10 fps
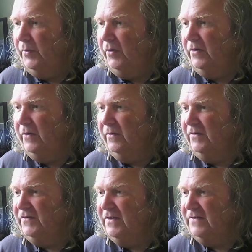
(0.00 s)
Paul
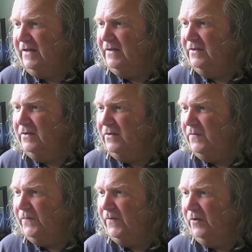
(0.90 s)
Nolan says, I
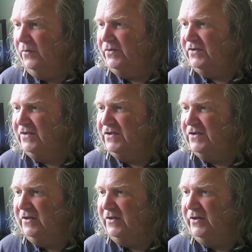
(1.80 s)
look forward to
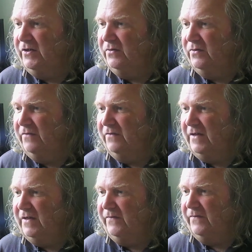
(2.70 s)
teaching our new
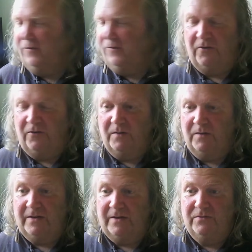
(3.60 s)
arrival
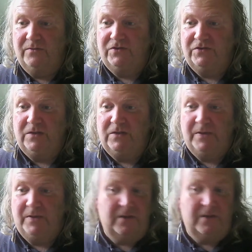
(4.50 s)
all about the G
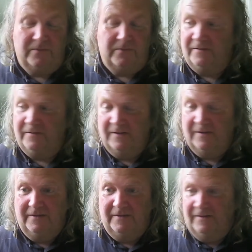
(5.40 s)
P O.
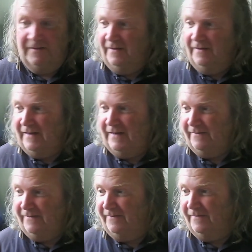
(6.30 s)

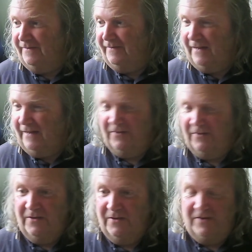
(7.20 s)
Yeah, yeah,
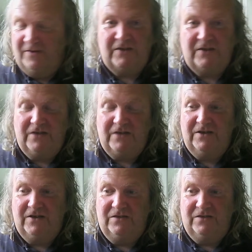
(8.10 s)
the, the next
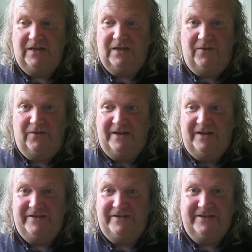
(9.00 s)
generation of telephone
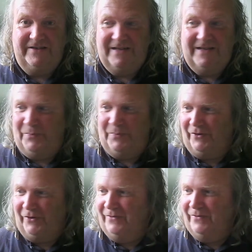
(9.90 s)
engineers there,
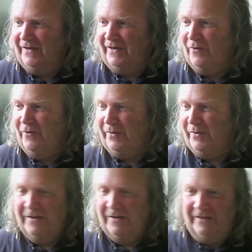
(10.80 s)
Paul, we
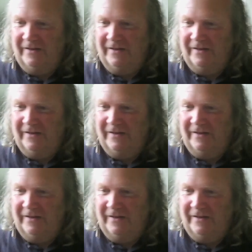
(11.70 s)
hope.